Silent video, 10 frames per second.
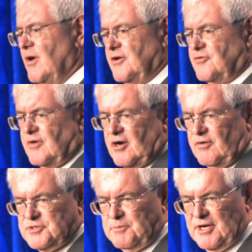and try to
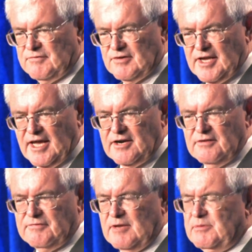raise money for a candidate, you
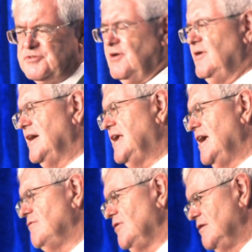find people say, oh, I
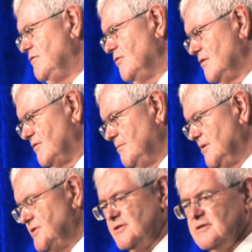can't really afford very
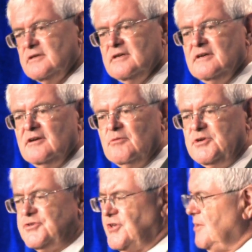much. When
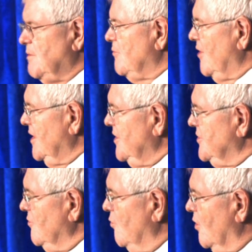you say to people, I need you
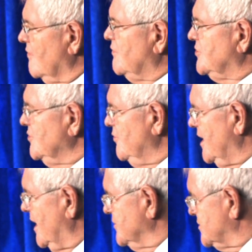to work for 2
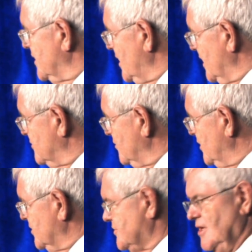weekends to
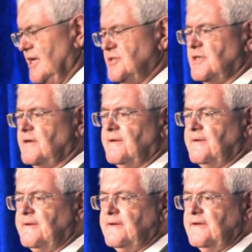win this election,
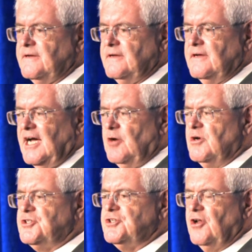I
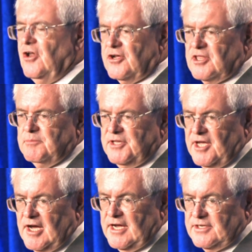want you to look them in the
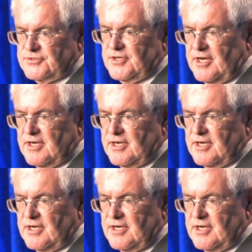eye and say,